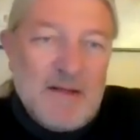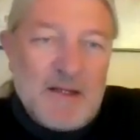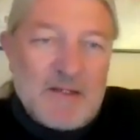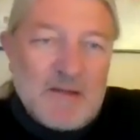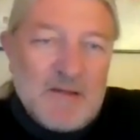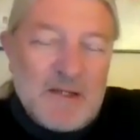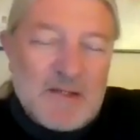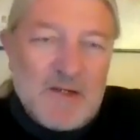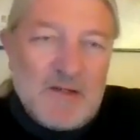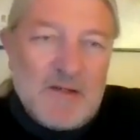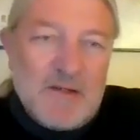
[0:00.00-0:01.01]
that's a
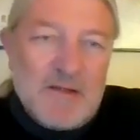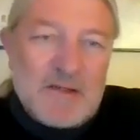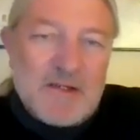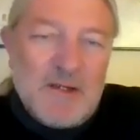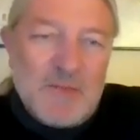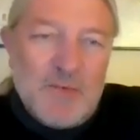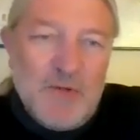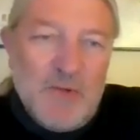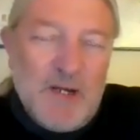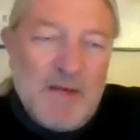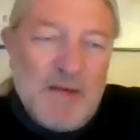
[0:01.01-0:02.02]
good
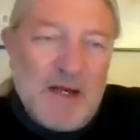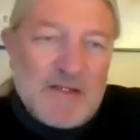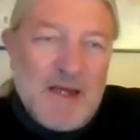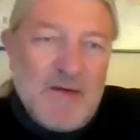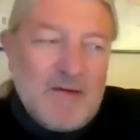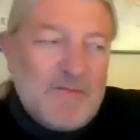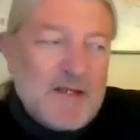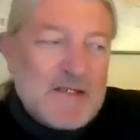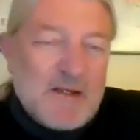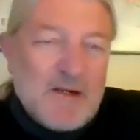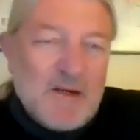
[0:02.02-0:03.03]
rule when I'm out of town. If I
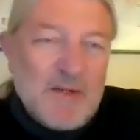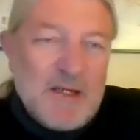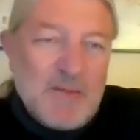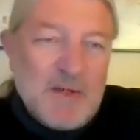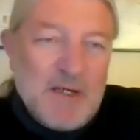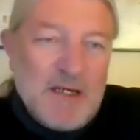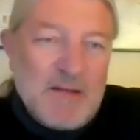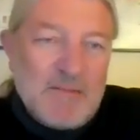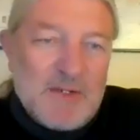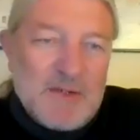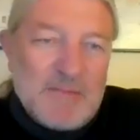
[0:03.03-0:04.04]
see Kermit, I'm gonna buy
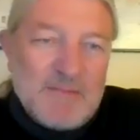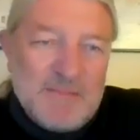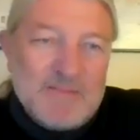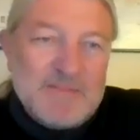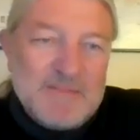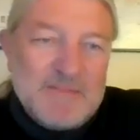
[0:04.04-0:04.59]
it.